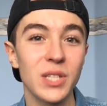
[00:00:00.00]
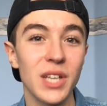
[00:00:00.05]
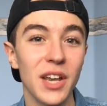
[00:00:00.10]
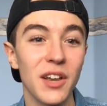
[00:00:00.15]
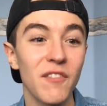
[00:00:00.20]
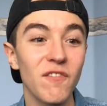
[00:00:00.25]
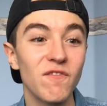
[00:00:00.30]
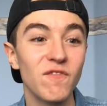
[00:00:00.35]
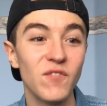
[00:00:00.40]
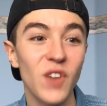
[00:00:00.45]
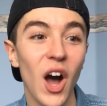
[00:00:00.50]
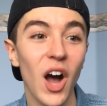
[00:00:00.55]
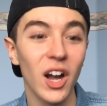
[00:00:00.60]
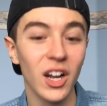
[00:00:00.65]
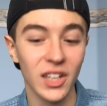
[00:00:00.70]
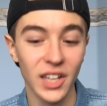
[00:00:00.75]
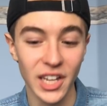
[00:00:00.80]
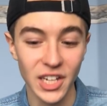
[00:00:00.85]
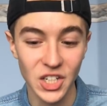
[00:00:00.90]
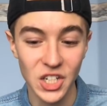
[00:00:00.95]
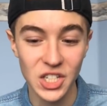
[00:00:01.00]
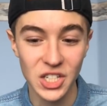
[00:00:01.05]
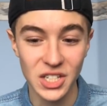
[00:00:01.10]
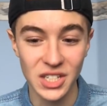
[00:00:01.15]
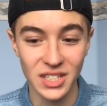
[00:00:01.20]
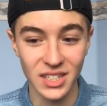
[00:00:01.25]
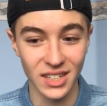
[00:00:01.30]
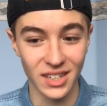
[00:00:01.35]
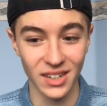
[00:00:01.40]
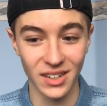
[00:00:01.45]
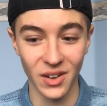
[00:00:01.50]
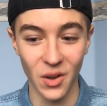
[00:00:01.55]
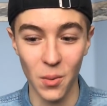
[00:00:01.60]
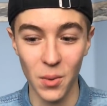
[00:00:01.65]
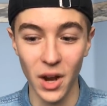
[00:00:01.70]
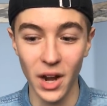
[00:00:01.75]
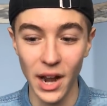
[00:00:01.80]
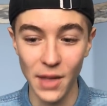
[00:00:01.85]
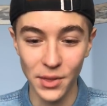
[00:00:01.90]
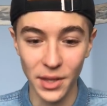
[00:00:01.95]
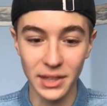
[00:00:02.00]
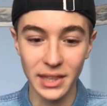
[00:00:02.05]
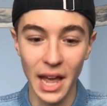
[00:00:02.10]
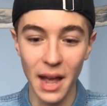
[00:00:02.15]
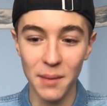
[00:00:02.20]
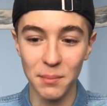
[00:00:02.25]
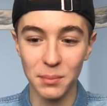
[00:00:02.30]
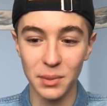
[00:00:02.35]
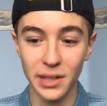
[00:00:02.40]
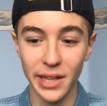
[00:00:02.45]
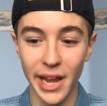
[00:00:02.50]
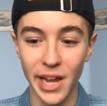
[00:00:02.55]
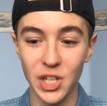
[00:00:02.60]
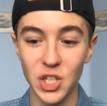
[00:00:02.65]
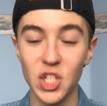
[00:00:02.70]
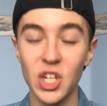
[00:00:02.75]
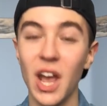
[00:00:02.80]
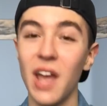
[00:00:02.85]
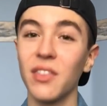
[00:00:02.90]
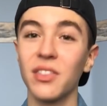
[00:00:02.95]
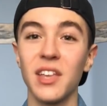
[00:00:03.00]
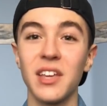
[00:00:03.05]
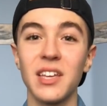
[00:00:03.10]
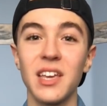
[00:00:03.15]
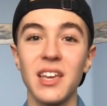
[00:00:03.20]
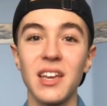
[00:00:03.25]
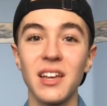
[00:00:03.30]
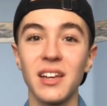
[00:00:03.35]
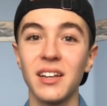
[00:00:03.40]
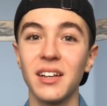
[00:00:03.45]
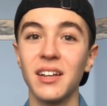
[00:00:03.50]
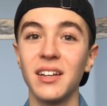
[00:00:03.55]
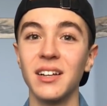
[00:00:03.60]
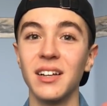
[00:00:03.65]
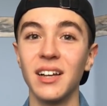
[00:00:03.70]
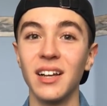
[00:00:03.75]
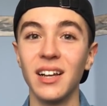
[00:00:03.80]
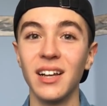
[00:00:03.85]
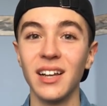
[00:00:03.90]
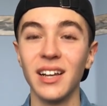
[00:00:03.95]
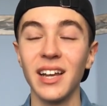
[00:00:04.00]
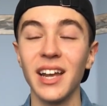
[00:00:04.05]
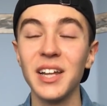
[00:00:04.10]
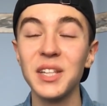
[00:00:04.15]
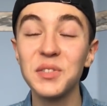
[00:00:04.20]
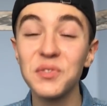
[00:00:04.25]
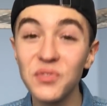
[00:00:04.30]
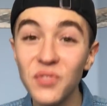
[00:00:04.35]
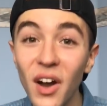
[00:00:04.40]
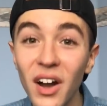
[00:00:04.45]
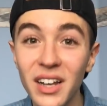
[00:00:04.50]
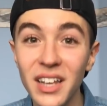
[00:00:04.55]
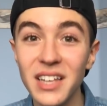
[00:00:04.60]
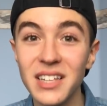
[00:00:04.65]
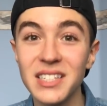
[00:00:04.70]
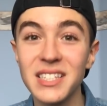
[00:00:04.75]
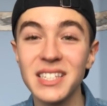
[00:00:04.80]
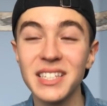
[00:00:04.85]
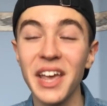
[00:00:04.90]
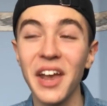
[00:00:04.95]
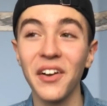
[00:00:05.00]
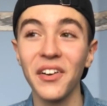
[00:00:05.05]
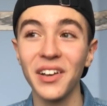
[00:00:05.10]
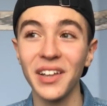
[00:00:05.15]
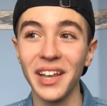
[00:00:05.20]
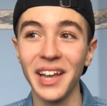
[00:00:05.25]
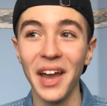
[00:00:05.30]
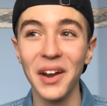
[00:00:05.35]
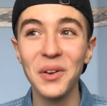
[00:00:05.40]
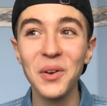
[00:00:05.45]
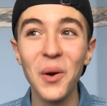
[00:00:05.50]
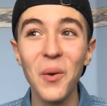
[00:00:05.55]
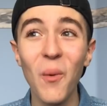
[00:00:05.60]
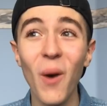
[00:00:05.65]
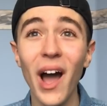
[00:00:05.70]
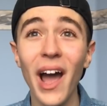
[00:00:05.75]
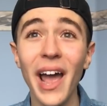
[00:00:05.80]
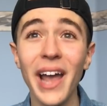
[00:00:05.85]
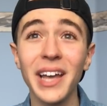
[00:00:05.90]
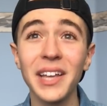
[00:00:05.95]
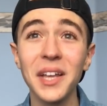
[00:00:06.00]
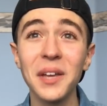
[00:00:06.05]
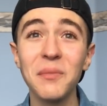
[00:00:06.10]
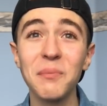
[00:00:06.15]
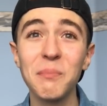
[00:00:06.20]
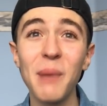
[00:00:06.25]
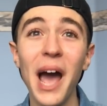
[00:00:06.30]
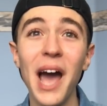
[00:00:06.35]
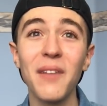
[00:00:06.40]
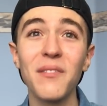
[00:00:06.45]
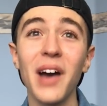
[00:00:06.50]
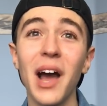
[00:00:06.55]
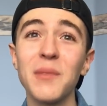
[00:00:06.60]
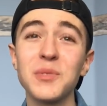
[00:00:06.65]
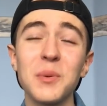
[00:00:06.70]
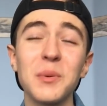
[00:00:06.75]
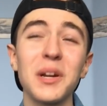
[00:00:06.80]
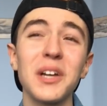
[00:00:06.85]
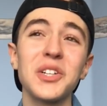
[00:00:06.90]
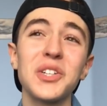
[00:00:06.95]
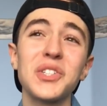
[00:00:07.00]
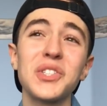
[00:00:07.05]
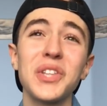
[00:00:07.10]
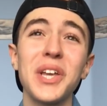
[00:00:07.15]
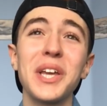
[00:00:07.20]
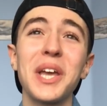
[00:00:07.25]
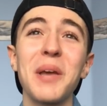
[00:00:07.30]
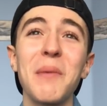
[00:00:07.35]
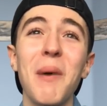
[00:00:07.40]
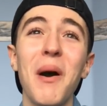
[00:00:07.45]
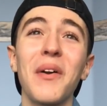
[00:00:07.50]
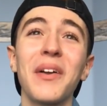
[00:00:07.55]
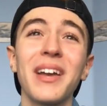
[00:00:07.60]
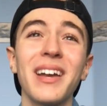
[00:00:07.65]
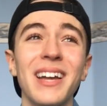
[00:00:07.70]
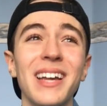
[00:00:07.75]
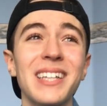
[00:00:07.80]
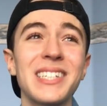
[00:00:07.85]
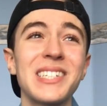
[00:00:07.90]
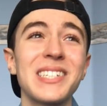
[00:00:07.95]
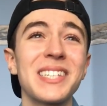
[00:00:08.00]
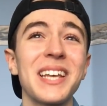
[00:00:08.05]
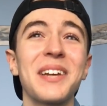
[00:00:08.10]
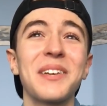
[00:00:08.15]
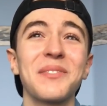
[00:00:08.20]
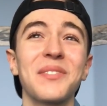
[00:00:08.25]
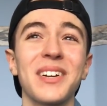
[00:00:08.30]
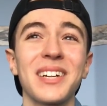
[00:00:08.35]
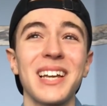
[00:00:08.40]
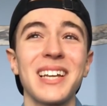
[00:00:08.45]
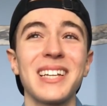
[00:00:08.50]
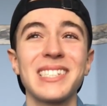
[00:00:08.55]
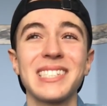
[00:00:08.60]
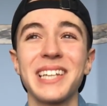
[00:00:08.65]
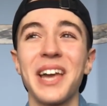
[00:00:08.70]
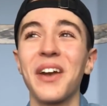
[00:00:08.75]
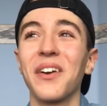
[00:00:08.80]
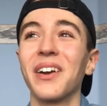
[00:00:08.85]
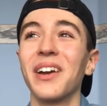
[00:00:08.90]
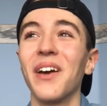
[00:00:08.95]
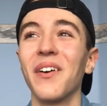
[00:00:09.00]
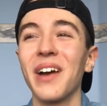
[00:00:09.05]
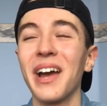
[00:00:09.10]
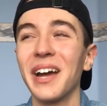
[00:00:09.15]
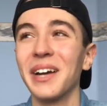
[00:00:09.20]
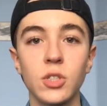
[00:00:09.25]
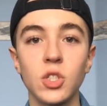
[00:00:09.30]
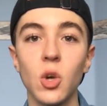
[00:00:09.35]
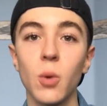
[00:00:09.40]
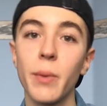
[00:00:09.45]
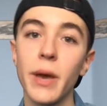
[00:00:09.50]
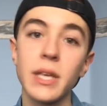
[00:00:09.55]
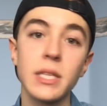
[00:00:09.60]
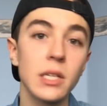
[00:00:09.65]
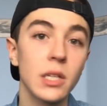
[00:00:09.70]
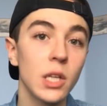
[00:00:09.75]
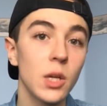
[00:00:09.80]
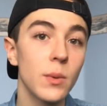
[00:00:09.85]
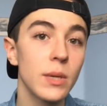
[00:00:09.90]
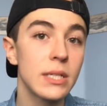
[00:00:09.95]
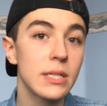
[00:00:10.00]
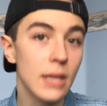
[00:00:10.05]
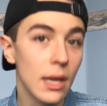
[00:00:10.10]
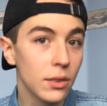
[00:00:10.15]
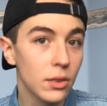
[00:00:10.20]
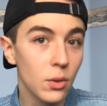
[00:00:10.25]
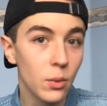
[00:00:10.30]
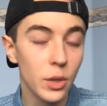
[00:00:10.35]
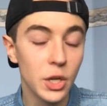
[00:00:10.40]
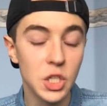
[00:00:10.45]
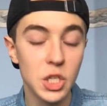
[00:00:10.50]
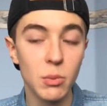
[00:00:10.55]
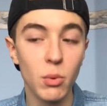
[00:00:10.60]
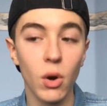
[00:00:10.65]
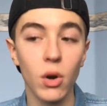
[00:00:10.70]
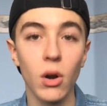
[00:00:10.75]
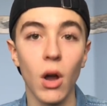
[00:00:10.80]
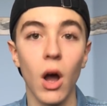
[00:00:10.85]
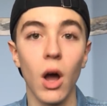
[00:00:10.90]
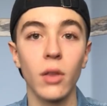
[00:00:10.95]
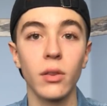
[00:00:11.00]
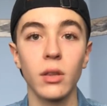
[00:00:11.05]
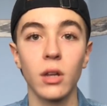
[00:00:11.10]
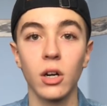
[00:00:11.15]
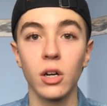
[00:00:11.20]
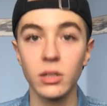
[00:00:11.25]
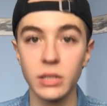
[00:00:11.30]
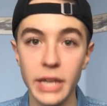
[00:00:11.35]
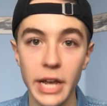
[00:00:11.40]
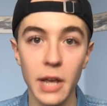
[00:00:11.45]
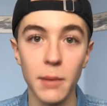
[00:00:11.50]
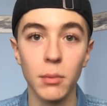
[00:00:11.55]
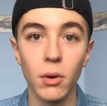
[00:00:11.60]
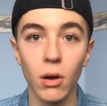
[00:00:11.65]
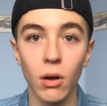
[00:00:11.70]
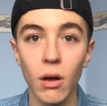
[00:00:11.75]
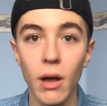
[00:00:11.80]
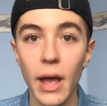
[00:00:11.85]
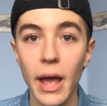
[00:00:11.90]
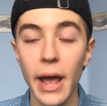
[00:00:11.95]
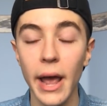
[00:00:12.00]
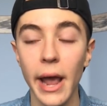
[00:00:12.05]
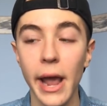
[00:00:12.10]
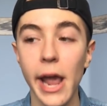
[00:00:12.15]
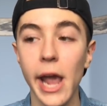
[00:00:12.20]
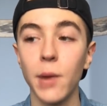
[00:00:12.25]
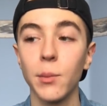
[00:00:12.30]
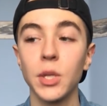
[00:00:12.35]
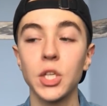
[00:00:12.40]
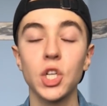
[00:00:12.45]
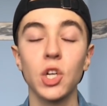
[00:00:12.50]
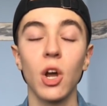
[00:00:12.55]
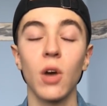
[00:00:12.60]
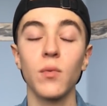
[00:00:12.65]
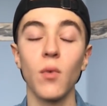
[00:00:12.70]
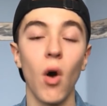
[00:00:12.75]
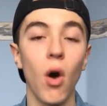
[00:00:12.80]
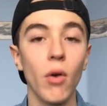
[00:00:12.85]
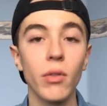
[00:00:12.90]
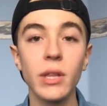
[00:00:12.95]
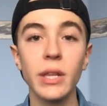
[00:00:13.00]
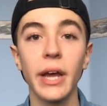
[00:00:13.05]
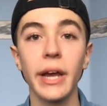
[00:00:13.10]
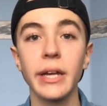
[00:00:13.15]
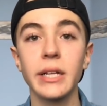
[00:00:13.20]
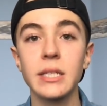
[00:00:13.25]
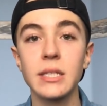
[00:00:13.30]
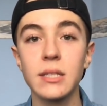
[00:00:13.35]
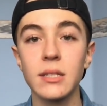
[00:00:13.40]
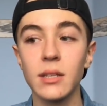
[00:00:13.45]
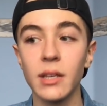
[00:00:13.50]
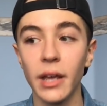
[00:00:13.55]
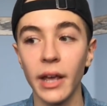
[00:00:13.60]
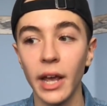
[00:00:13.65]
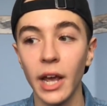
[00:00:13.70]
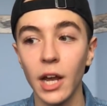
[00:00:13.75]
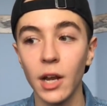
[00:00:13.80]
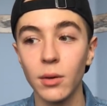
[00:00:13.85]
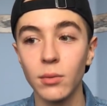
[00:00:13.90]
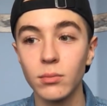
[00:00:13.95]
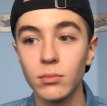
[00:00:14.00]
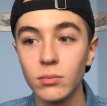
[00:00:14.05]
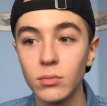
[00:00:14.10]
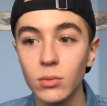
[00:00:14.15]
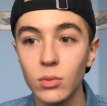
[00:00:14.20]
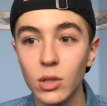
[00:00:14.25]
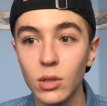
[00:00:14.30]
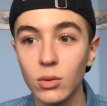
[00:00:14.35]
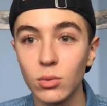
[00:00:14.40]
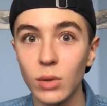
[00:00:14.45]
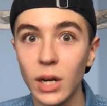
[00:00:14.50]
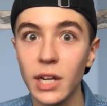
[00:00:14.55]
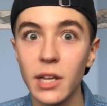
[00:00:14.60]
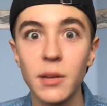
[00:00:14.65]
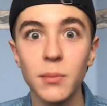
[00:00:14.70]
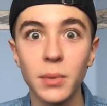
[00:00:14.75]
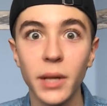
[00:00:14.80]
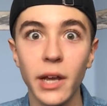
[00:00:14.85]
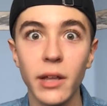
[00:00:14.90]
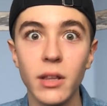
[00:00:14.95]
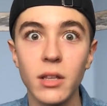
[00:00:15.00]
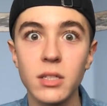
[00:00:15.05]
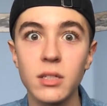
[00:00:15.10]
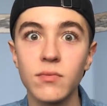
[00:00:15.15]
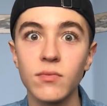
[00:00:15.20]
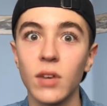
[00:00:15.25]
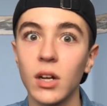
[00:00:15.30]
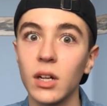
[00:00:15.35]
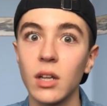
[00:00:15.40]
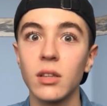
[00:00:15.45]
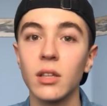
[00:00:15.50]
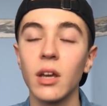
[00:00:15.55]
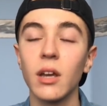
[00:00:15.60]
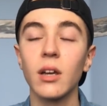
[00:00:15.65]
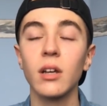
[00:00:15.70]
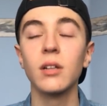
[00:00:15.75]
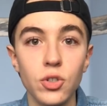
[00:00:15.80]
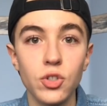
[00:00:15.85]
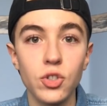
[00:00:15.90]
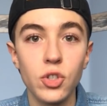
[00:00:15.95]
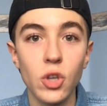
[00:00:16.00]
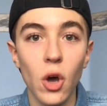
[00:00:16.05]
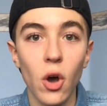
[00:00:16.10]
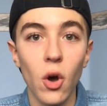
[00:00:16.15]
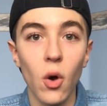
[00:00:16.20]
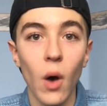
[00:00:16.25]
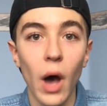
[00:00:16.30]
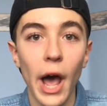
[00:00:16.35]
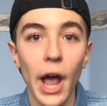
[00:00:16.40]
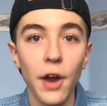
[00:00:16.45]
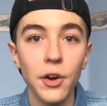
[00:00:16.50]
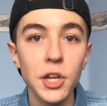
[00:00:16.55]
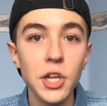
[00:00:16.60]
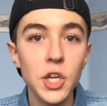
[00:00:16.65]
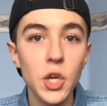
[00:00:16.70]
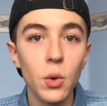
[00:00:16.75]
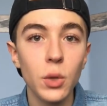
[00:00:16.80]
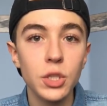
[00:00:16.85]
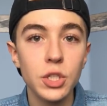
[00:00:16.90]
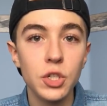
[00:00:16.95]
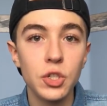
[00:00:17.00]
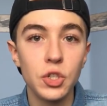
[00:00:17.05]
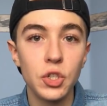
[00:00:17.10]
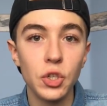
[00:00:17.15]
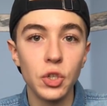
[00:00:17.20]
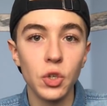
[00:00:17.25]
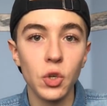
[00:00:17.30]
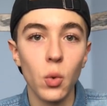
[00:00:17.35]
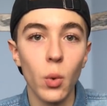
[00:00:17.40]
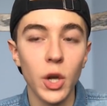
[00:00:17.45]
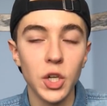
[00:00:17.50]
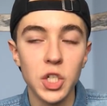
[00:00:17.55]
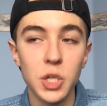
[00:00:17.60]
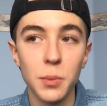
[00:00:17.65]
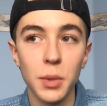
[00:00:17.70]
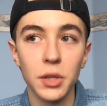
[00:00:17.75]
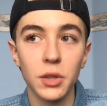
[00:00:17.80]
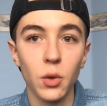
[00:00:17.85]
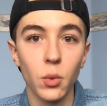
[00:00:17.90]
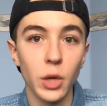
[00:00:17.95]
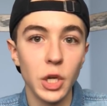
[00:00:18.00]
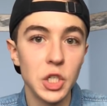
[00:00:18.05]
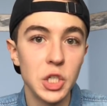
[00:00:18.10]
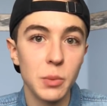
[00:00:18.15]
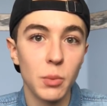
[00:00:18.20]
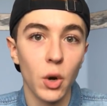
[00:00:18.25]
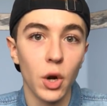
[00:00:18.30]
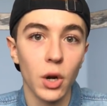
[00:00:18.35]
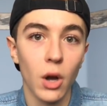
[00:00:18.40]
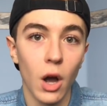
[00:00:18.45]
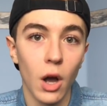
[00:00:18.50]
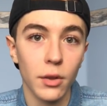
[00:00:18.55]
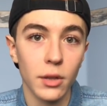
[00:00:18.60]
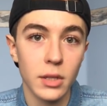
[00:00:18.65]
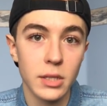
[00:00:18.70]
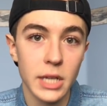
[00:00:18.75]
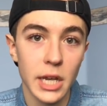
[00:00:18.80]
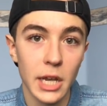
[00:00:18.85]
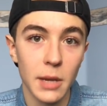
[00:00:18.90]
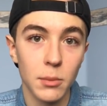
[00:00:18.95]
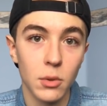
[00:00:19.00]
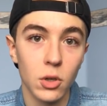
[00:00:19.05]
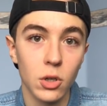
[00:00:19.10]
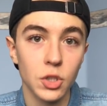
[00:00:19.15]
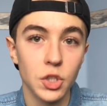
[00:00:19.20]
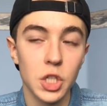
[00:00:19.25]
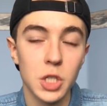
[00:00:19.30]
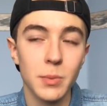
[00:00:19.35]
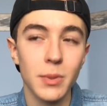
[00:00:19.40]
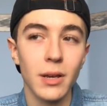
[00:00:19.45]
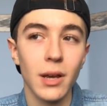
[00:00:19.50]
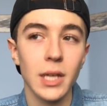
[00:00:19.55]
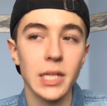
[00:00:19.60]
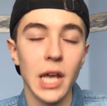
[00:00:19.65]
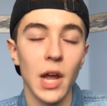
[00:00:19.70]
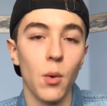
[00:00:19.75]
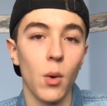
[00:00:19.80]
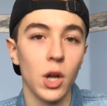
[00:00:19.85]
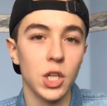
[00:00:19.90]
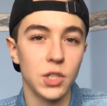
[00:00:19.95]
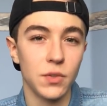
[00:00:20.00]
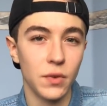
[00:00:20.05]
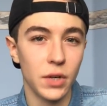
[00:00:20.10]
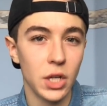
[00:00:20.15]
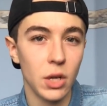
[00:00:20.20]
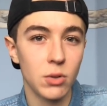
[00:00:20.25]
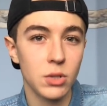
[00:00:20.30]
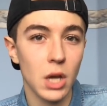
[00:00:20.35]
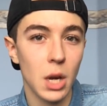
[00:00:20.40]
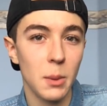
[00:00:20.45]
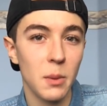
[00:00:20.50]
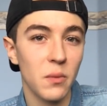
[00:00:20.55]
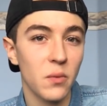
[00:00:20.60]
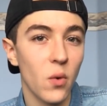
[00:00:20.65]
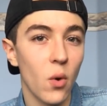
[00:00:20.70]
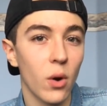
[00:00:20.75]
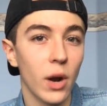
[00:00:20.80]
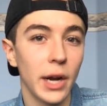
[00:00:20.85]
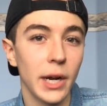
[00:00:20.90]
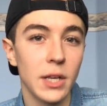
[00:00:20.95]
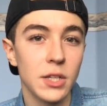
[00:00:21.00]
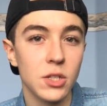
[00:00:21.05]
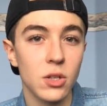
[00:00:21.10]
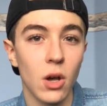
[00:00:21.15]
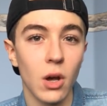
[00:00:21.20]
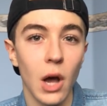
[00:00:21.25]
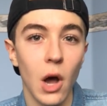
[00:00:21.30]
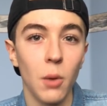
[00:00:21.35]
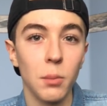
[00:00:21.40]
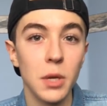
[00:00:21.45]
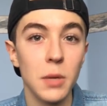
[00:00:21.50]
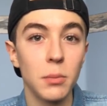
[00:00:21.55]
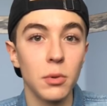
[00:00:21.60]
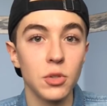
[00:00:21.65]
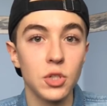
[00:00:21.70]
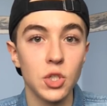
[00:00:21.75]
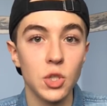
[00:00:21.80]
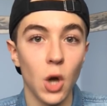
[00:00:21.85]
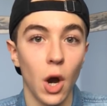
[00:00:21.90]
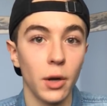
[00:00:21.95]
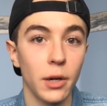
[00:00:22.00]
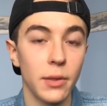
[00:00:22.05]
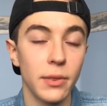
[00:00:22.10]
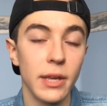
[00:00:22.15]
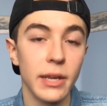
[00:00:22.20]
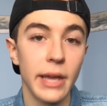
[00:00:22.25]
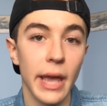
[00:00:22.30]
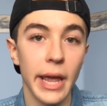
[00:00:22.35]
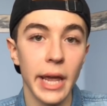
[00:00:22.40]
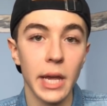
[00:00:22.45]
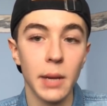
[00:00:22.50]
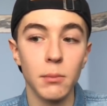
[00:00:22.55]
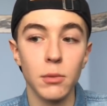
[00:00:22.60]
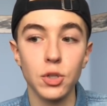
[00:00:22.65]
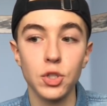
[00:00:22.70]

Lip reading: Like fuck, like just oh my god, and like that planchette thingy, it's fucking scary. Like I don't know why I get like bad vibes. Oh my god, just thinking about it, it's just like fucking scary. Okay, so basically we set the Ouija board on her table and we turn off all the lights and we're ready to play this fucking thing. So I already knew what to do when she put the Ouija board on the table just because I watched videos on it before and I saw how people started the game.